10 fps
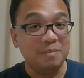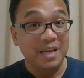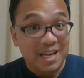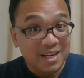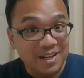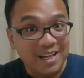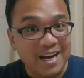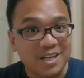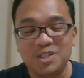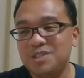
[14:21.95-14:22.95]
in
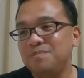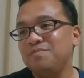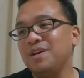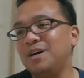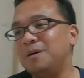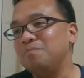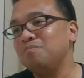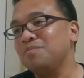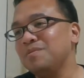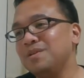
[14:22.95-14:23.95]
class,
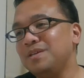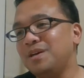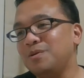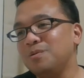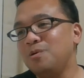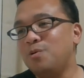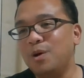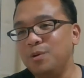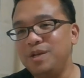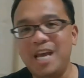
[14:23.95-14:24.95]

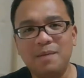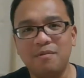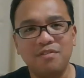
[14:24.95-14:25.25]
quote Game of